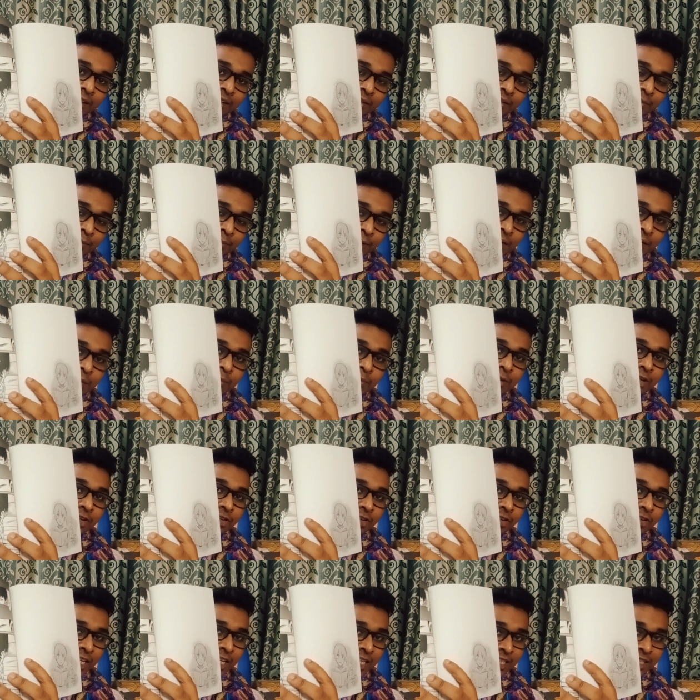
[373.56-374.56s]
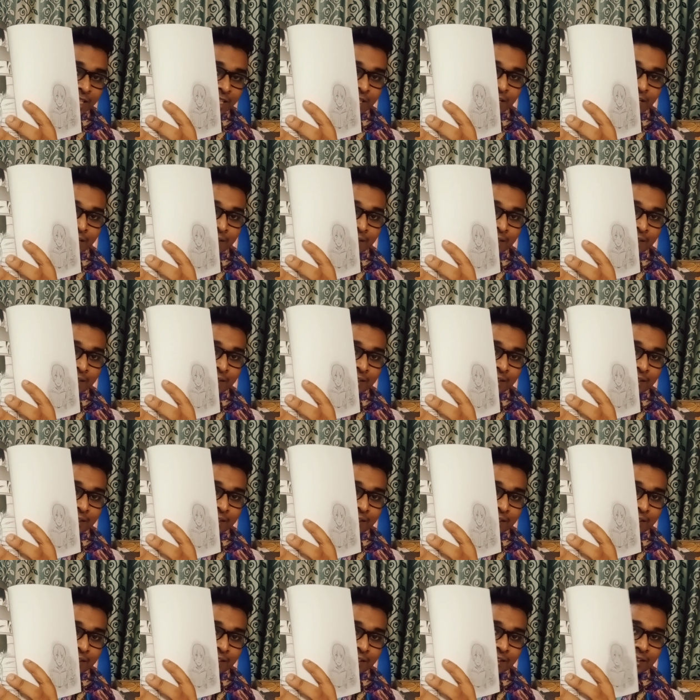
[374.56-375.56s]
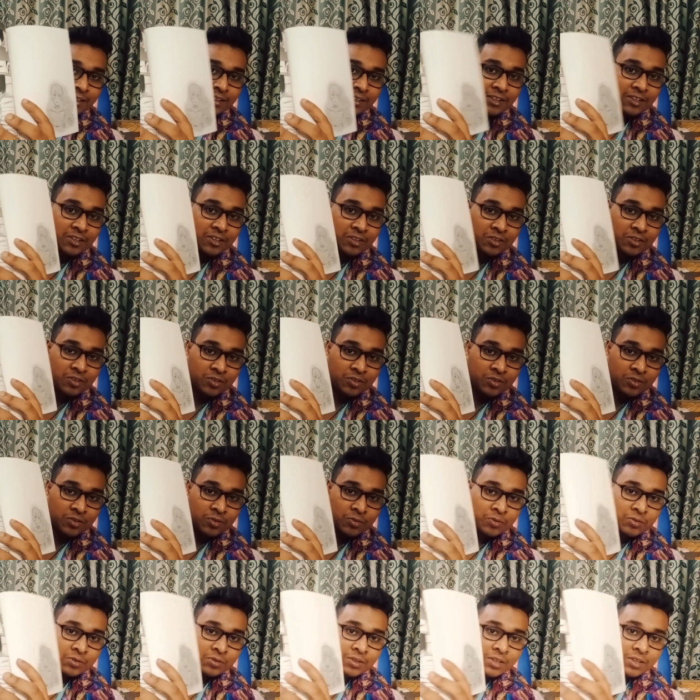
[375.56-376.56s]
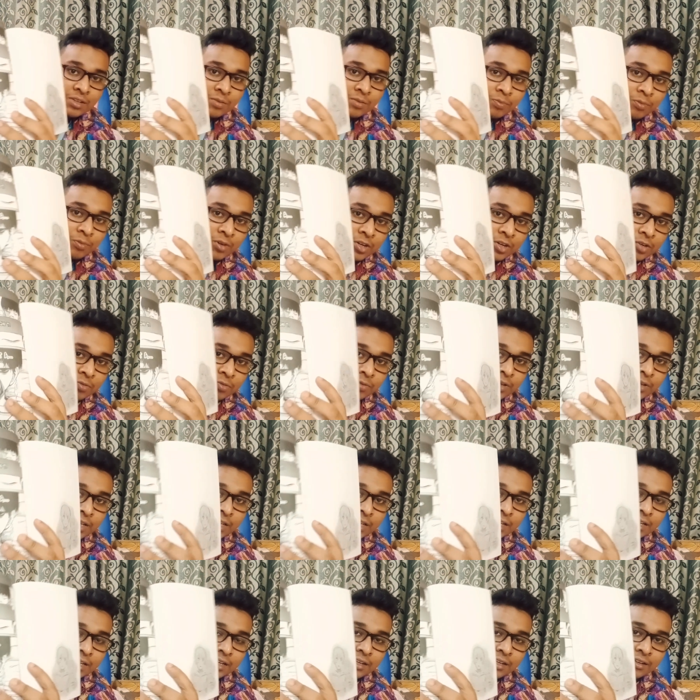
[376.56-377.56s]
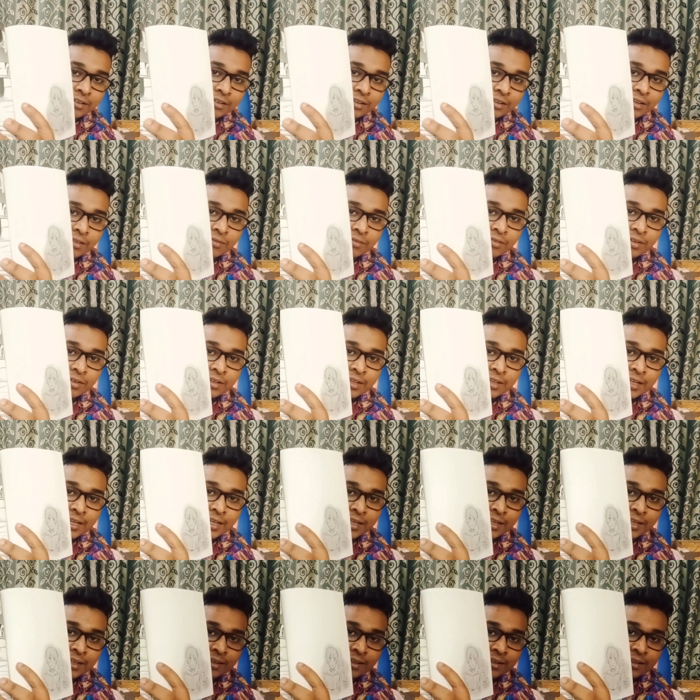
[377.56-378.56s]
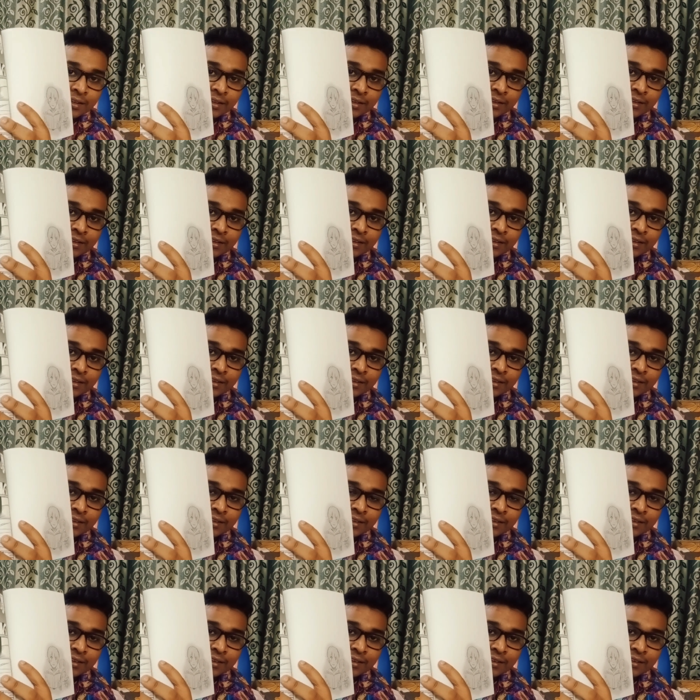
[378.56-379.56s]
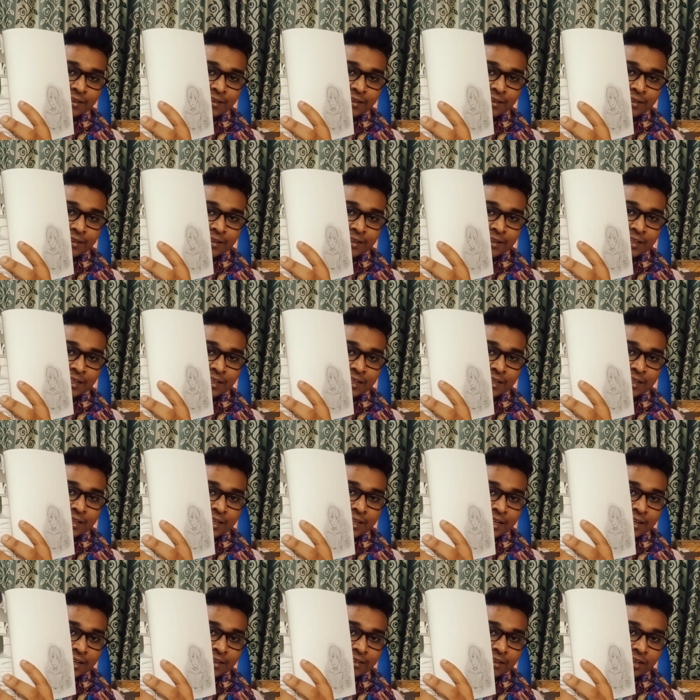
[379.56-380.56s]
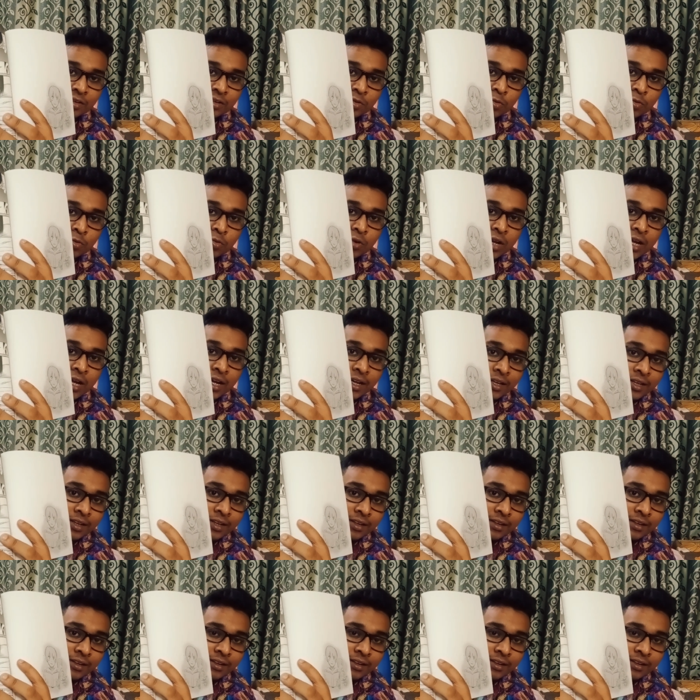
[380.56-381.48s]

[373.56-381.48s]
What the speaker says: has become a tragedy. So this point we discover that he gets a ghoul eye,